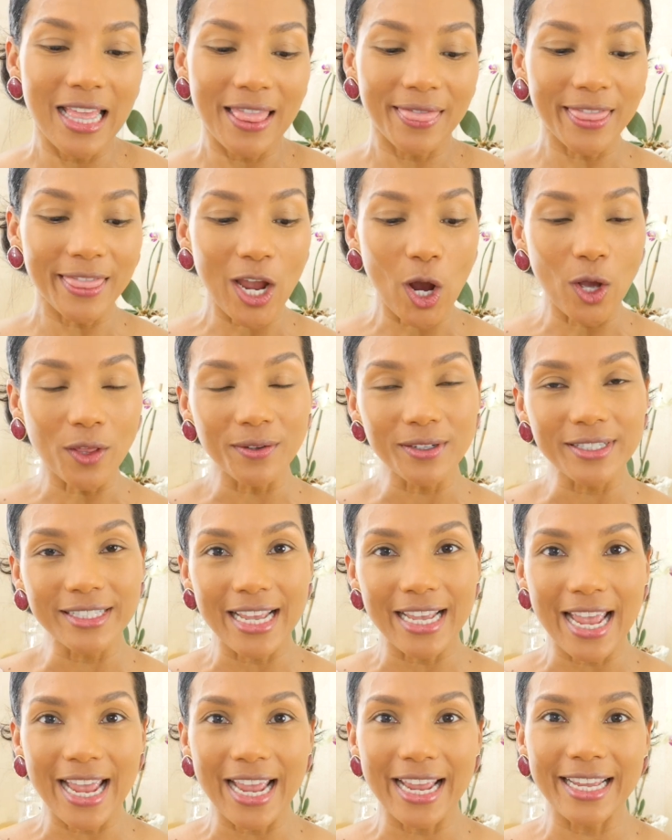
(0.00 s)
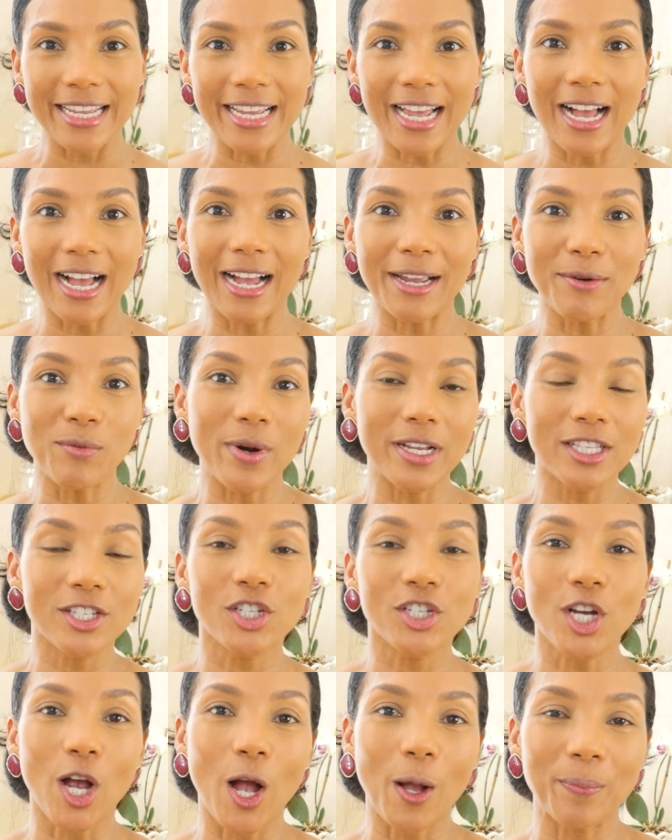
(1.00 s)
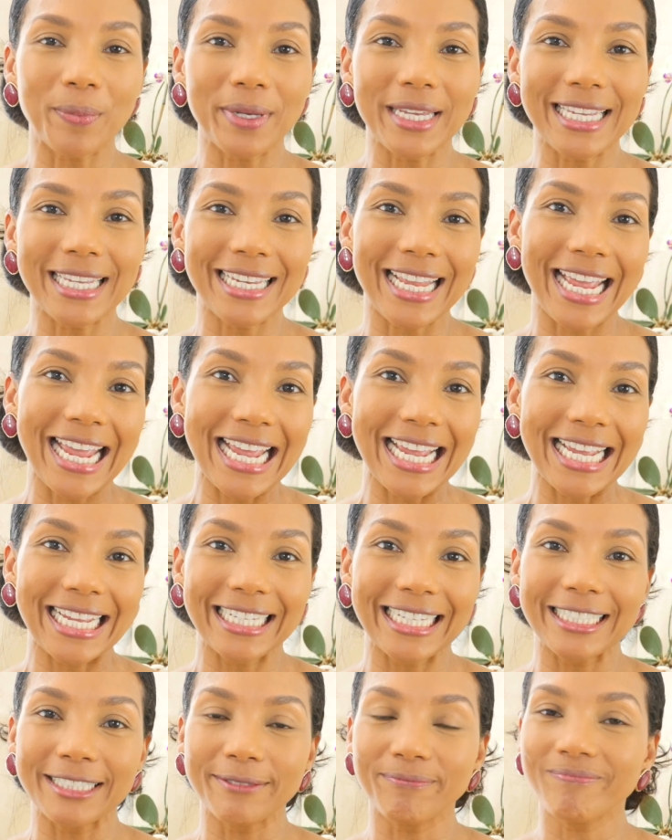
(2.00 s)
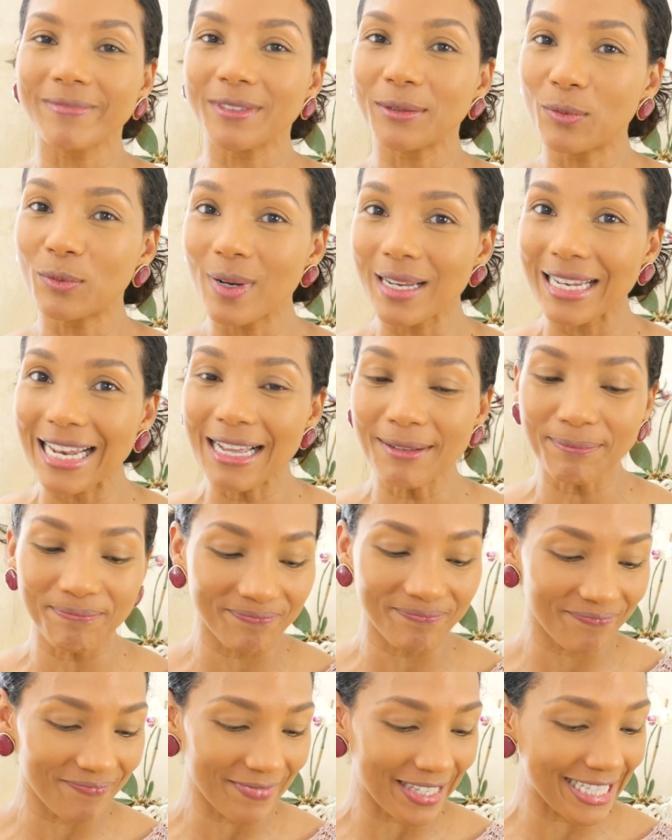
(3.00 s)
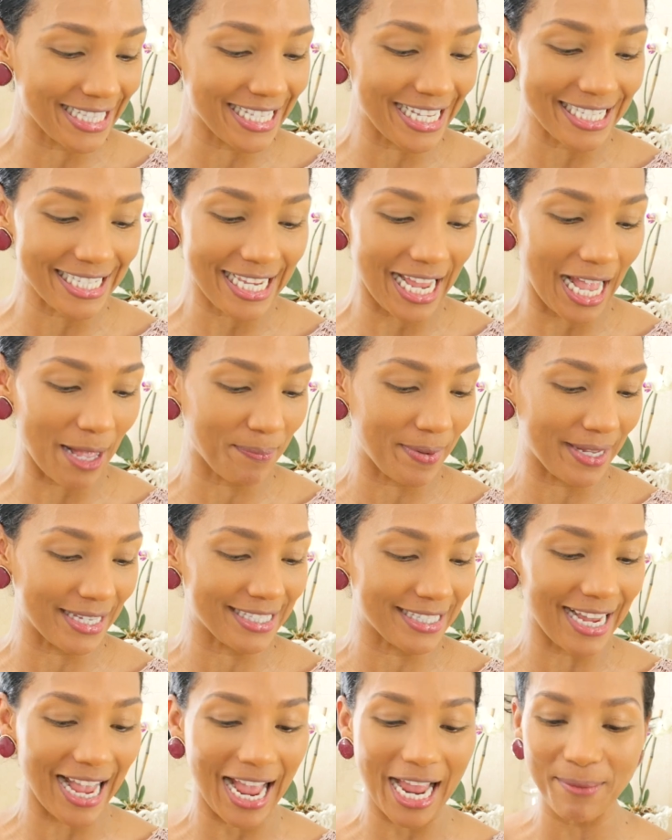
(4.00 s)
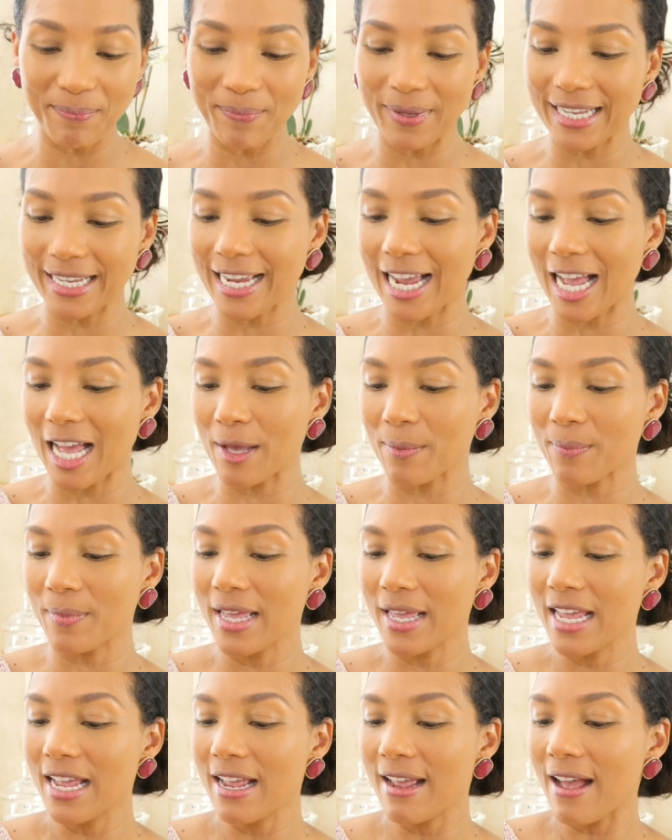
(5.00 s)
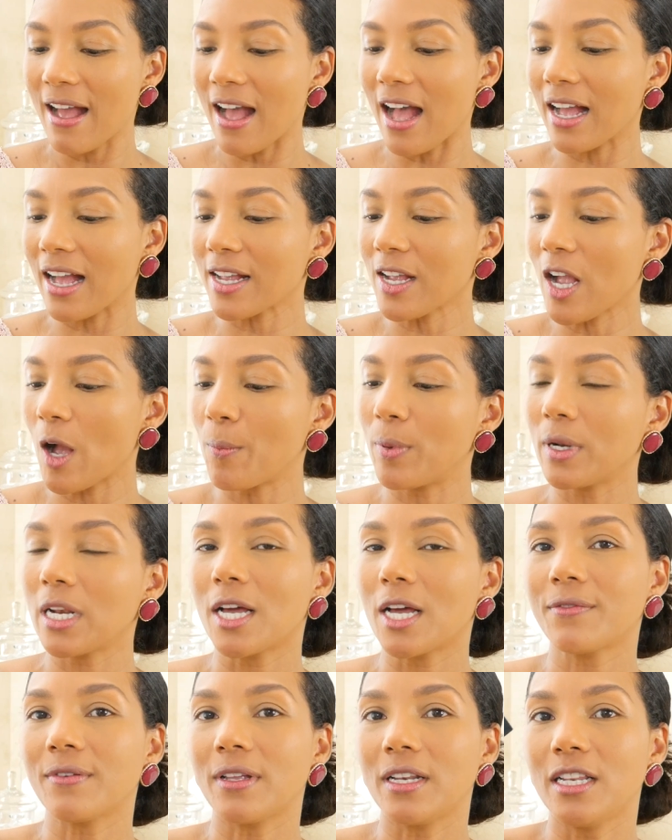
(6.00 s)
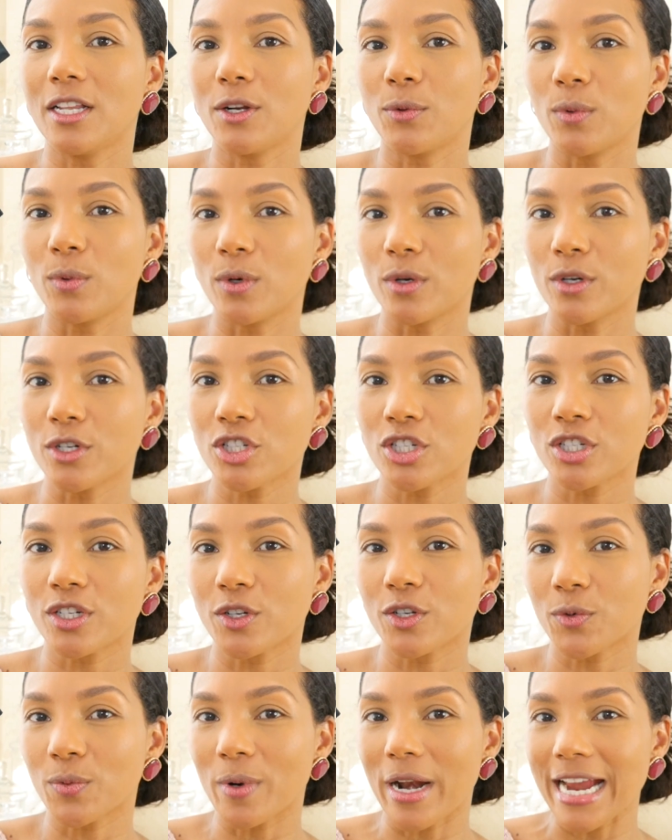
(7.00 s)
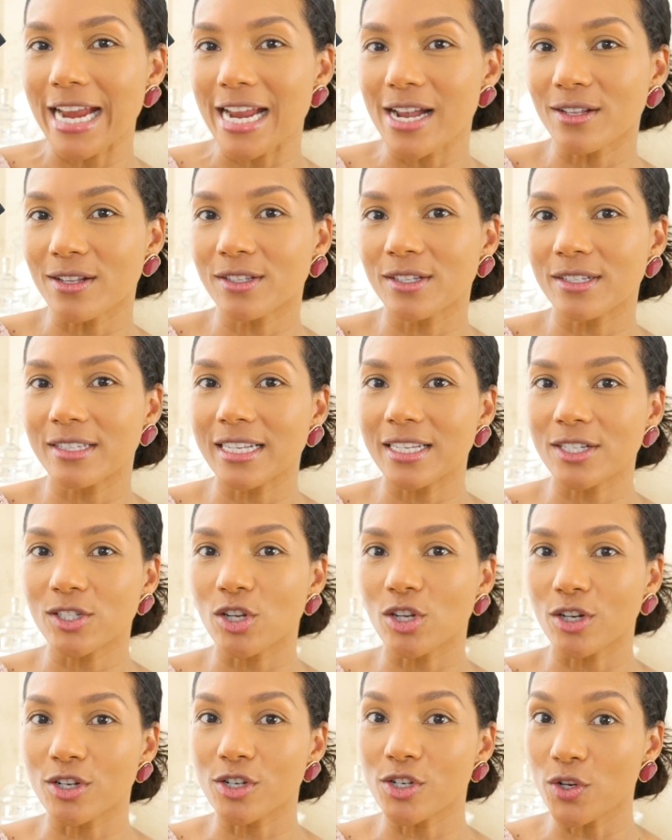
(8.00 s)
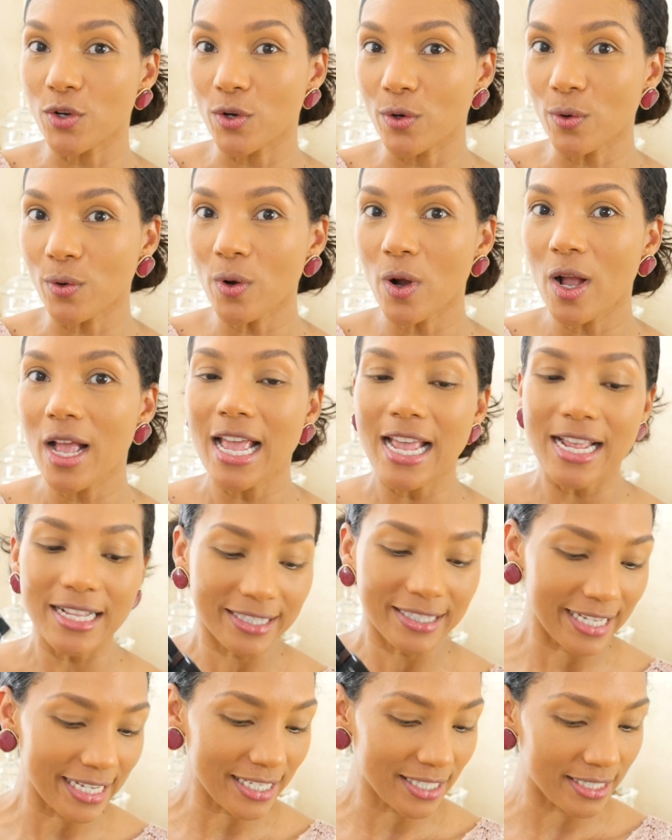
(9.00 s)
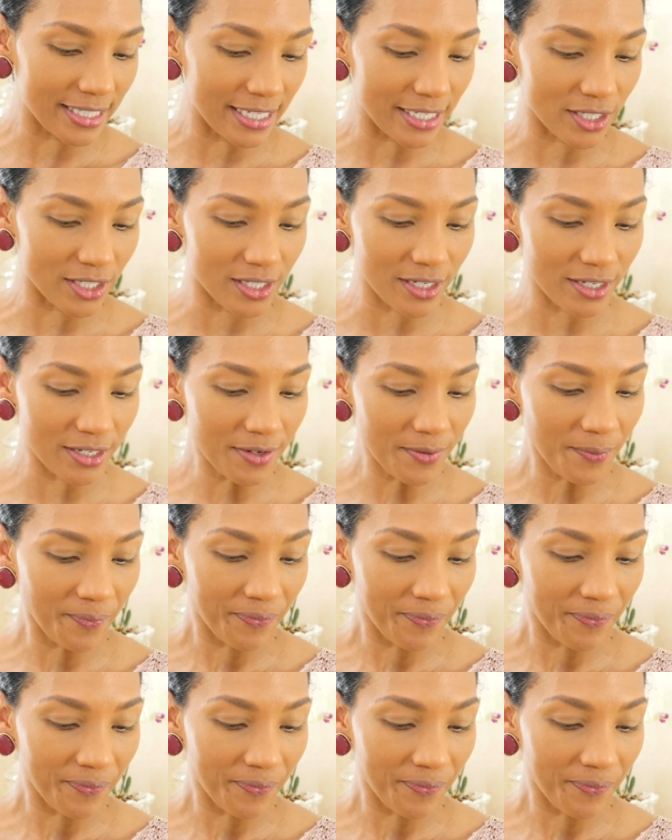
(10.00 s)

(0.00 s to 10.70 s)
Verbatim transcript: The other day, I went shopping and voila, this happened. I picked up a couple of Le Rouge crayons. These are new this season.